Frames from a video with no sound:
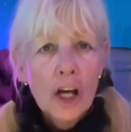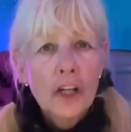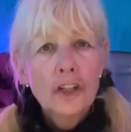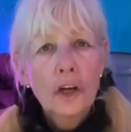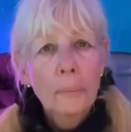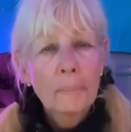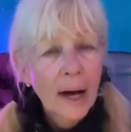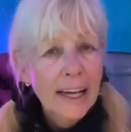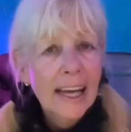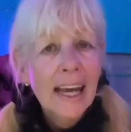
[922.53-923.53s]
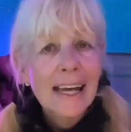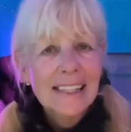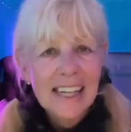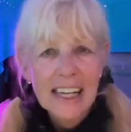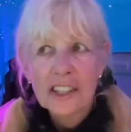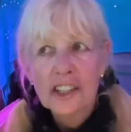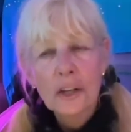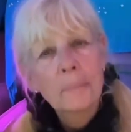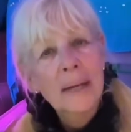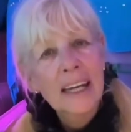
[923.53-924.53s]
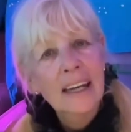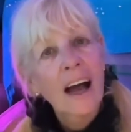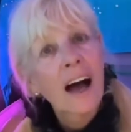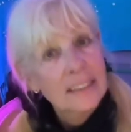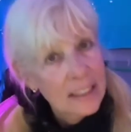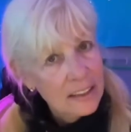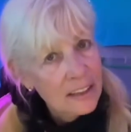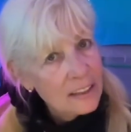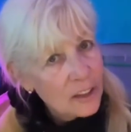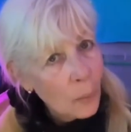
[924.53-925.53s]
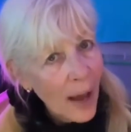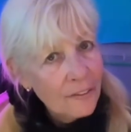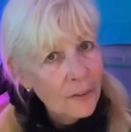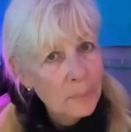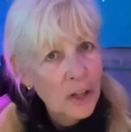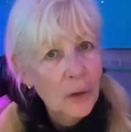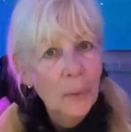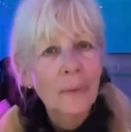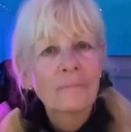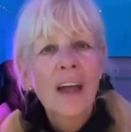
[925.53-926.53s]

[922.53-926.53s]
Your buddy needs to be a distance away from you,